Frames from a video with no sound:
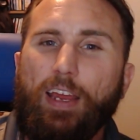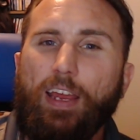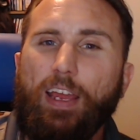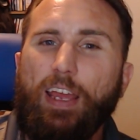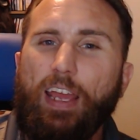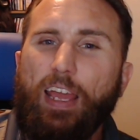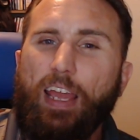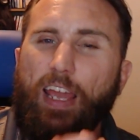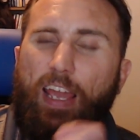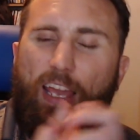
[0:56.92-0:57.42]

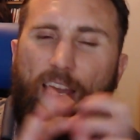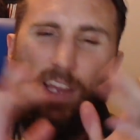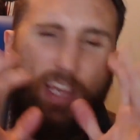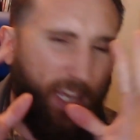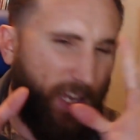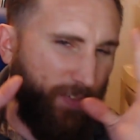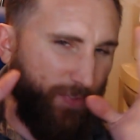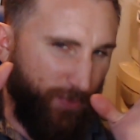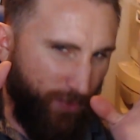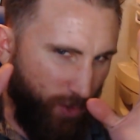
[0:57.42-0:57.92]

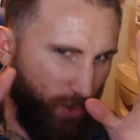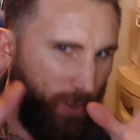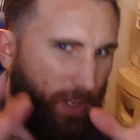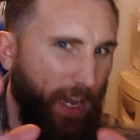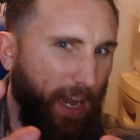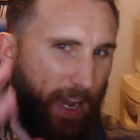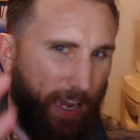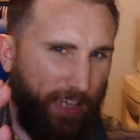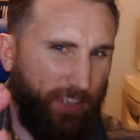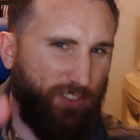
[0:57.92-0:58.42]
if you
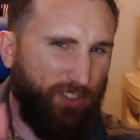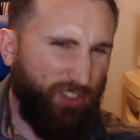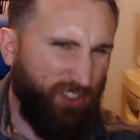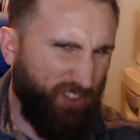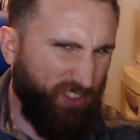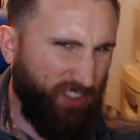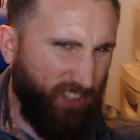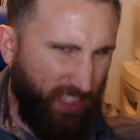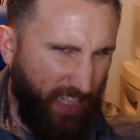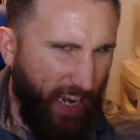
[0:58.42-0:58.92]
guys
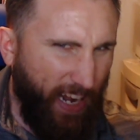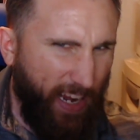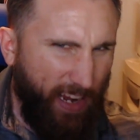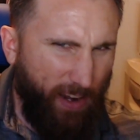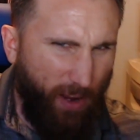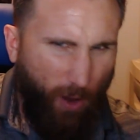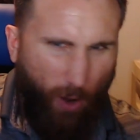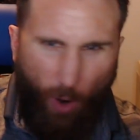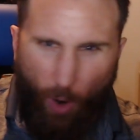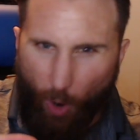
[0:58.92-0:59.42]

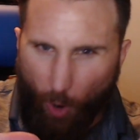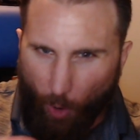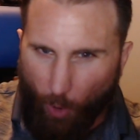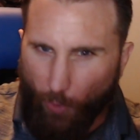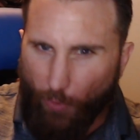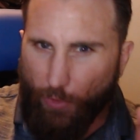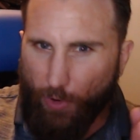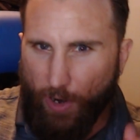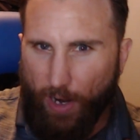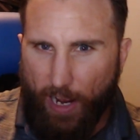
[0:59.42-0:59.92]
didn't
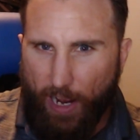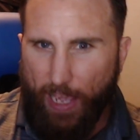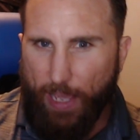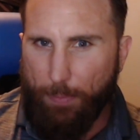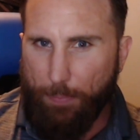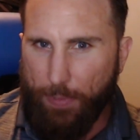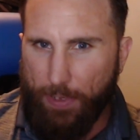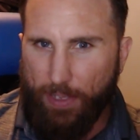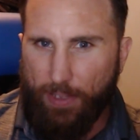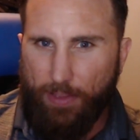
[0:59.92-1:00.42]

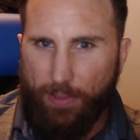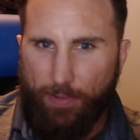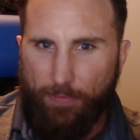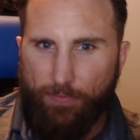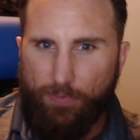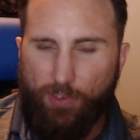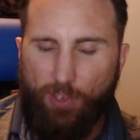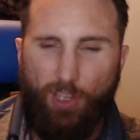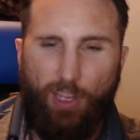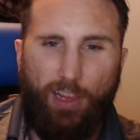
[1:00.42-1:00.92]
overhype it
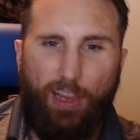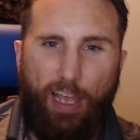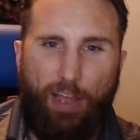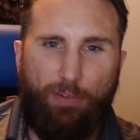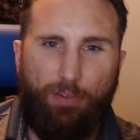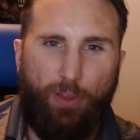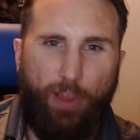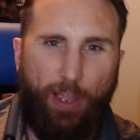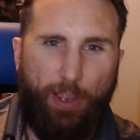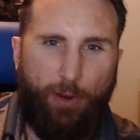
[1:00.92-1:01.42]
to the
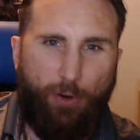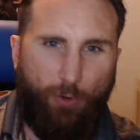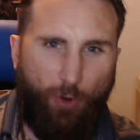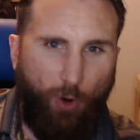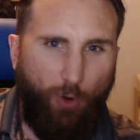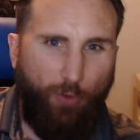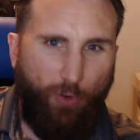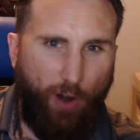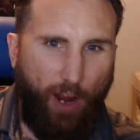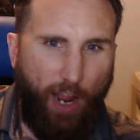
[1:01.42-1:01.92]
level that you're
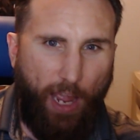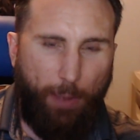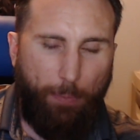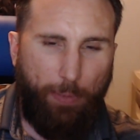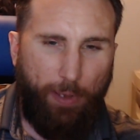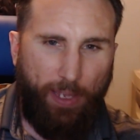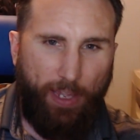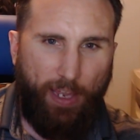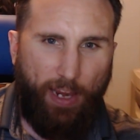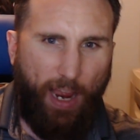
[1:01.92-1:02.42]

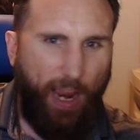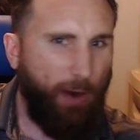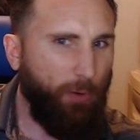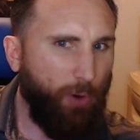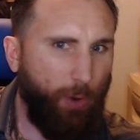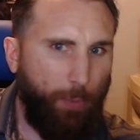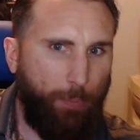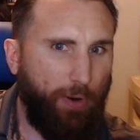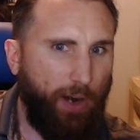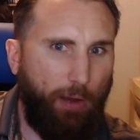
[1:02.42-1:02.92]
overhyping it, I
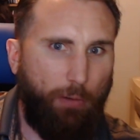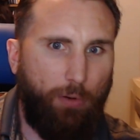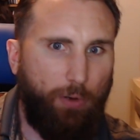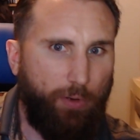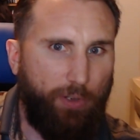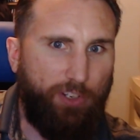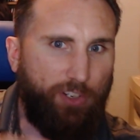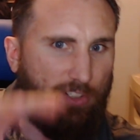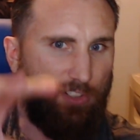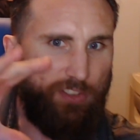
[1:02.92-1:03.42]
would
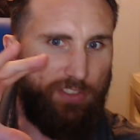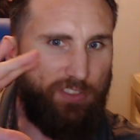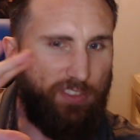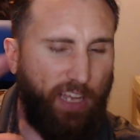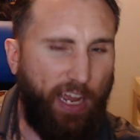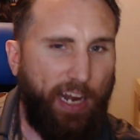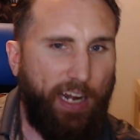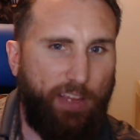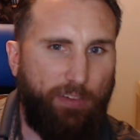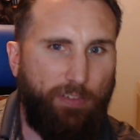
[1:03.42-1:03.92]
probably just
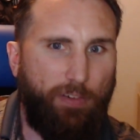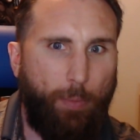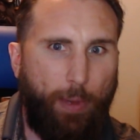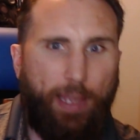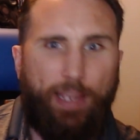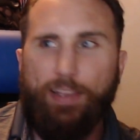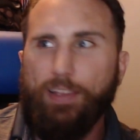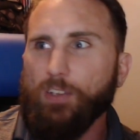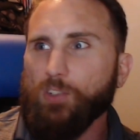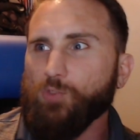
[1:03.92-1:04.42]
not even
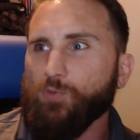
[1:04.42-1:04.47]
make this